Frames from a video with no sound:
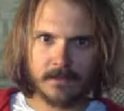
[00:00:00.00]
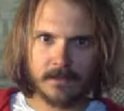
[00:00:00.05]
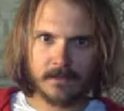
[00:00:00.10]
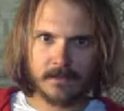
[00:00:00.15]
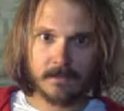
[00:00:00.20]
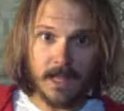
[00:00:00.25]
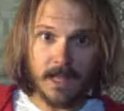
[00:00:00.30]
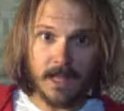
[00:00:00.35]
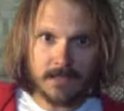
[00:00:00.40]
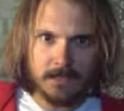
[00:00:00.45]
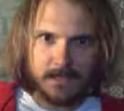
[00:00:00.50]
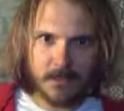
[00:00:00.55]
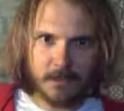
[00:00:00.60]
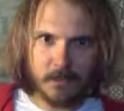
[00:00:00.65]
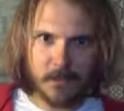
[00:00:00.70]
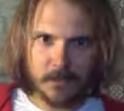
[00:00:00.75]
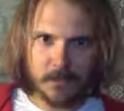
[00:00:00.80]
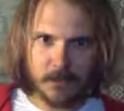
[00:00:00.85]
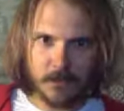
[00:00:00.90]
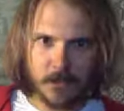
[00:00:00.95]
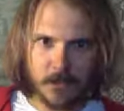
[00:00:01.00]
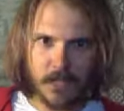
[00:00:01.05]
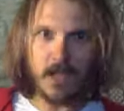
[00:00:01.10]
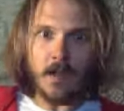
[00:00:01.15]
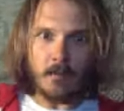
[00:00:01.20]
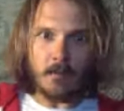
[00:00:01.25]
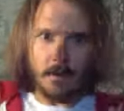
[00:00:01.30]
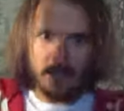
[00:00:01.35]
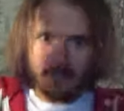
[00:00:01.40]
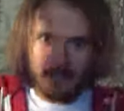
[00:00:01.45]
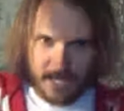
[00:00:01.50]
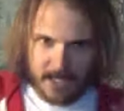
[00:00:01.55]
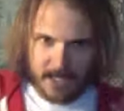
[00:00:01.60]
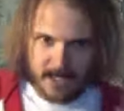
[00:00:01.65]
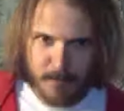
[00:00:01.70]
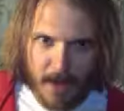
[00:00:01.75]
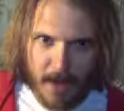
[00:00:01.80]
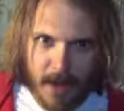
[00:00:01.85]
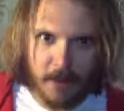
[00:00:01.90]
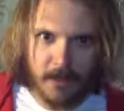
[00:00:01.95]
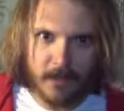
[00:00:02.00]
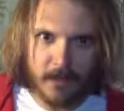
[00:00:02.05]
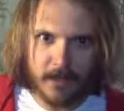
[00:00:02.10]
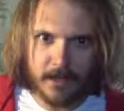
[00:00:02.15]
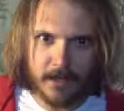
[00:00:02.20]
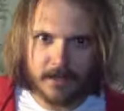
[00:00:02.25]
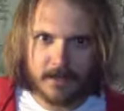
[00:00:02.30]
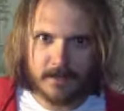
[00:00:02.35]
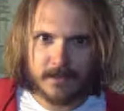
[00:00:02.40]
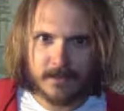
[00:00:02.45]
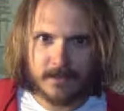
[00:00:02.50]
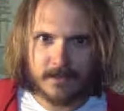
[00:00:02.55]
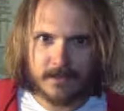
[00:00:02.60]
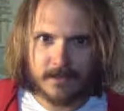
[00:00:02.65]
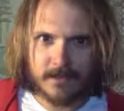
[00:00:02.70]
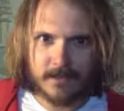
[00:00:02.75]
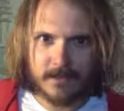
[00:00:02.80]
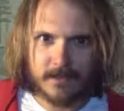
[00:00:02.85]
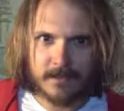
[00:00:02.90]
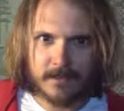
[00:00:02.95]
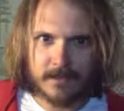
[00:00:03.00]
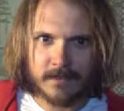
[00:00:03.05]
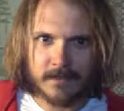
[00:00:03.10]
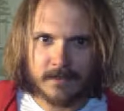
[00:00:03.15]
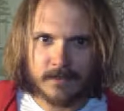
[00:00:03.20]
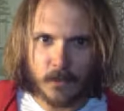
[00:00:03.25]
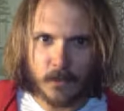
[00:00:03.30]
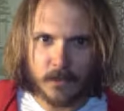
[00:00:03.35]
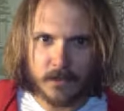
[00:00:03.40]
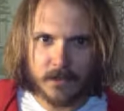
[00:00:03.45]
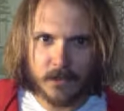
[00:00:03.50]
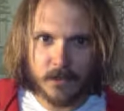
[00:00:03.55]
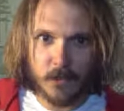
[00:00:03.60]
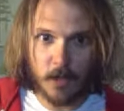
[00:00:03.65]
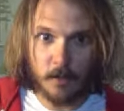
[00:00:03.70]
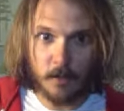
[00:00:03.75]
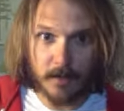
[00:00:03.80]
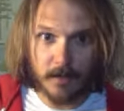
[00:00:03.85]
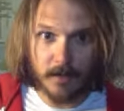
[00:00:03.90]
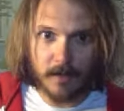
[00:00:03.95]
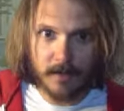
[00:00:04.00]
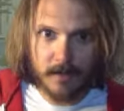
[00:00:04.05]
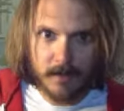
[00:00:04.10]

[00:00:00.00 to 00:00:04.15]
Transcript: That's the mystery, but yet it's Mary, when determined.